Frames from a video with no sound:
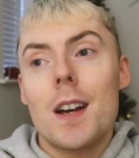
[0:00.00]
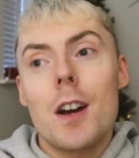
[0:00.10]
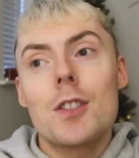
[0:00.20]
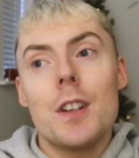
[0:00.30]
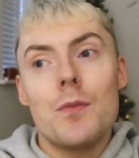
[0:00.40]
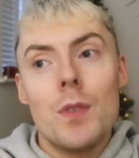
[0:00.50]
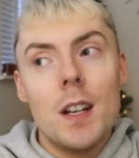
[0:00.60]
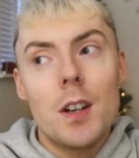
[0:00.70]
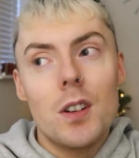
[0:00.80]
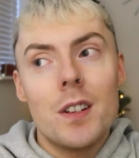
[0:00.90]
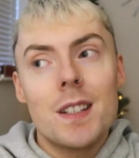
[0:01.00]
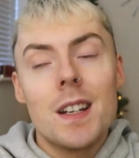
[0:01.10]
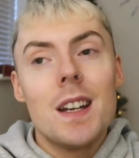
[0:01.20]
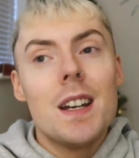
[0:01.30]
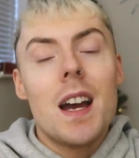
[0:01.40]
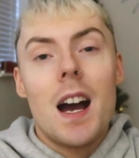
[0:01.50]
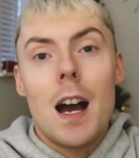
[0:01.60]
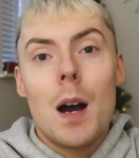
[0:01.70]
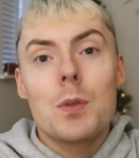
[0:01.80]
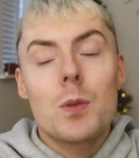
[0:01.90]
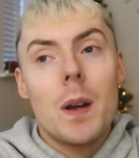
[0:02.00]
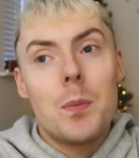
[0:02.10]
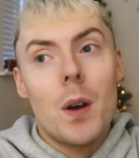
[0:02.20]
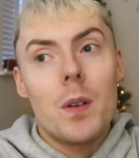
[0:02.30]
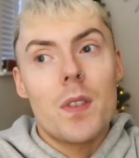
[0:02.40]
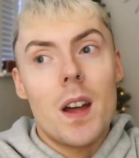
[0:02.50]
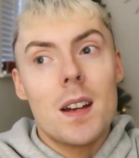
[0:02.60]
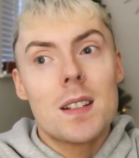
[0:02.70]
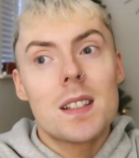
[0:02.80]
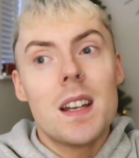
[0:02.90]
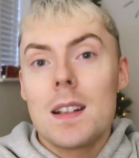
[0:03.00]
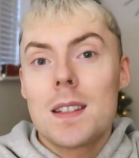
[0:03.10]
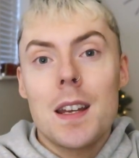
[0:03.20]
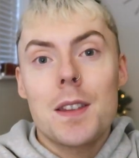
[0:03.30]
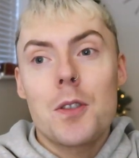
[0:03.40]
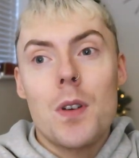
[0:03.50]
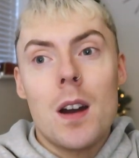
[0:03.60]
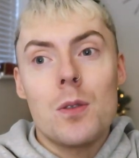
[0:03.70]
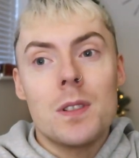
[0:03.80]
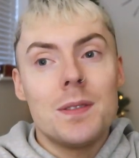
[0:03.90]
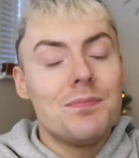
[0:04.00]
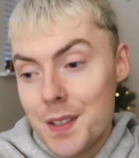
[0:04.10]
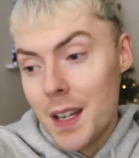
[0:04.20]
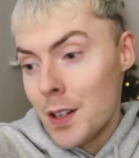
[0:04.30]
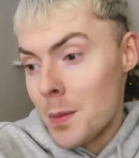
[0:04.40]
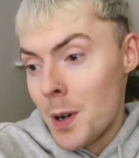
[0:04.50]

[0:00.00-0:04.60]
is actually really good. I was quite proud of that. I'll take the crown. Say no